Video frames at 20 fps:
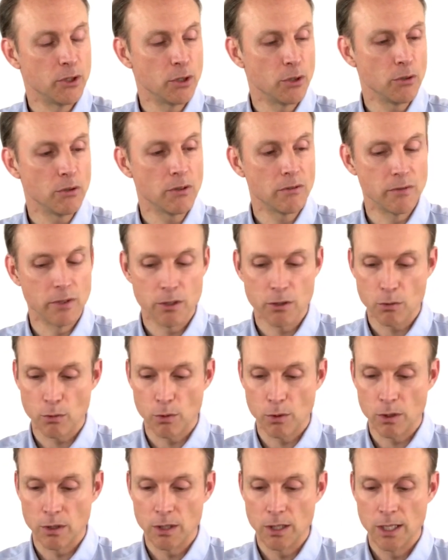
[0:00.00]
to the
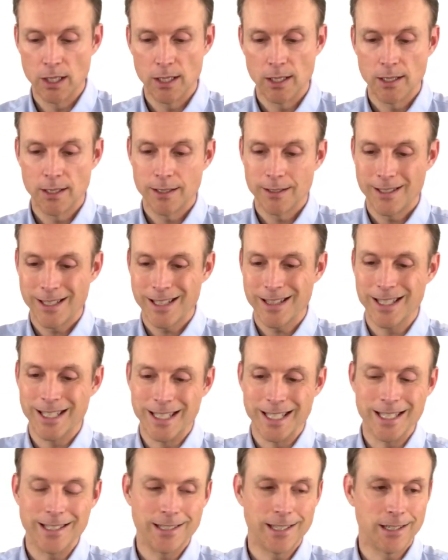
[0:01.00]
visual to get the
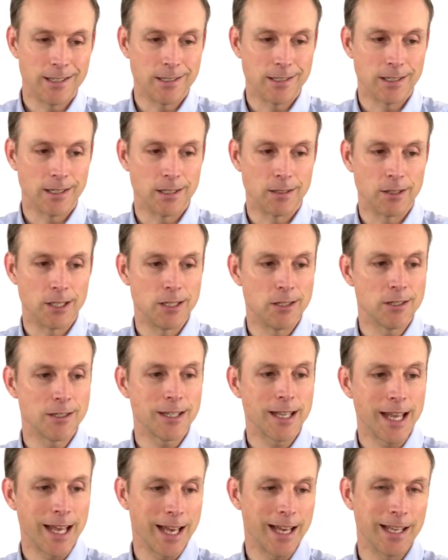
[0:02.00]
details in. You just
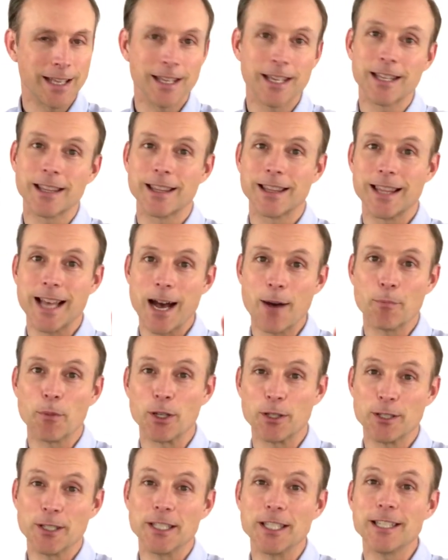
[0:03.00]
can't get that
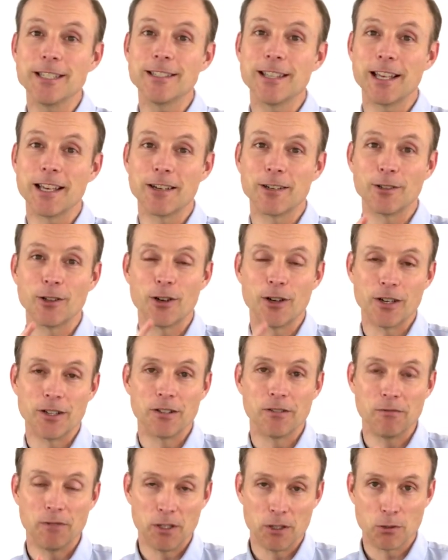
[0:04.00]
much detail on
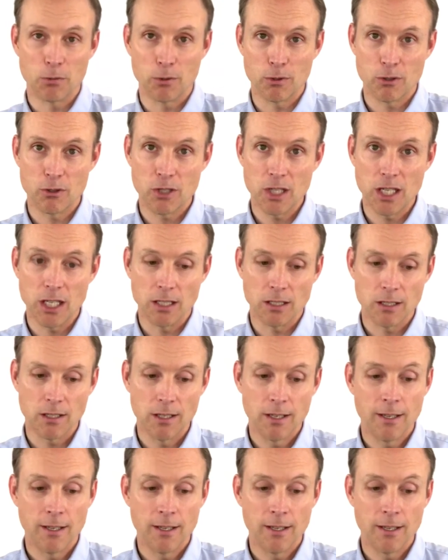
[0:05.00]
the visual sheet.